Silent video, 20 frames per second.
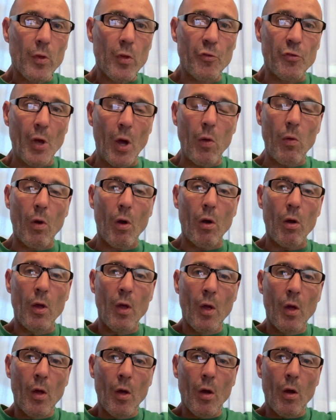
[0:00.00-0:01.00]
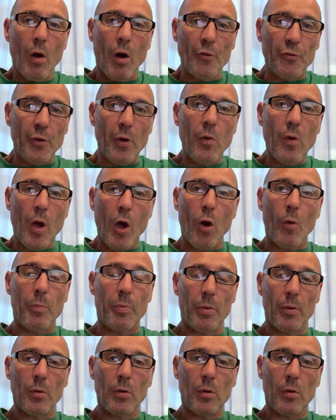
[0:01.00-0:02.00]
So I do
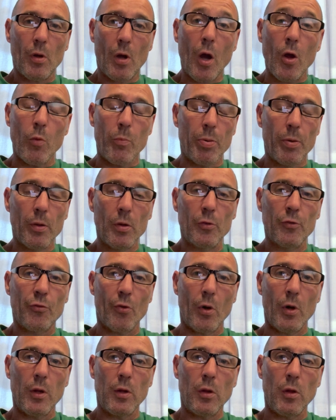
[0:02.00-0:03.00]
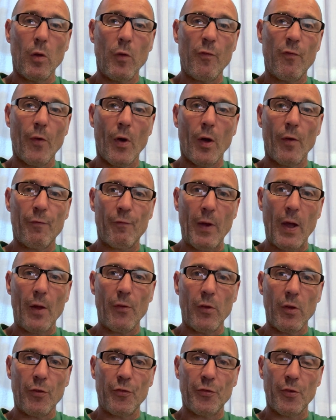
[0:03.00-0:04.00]
hope you've
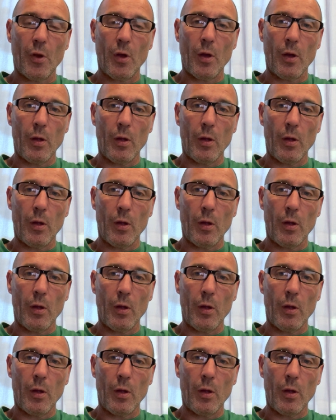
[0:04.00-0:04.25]
found this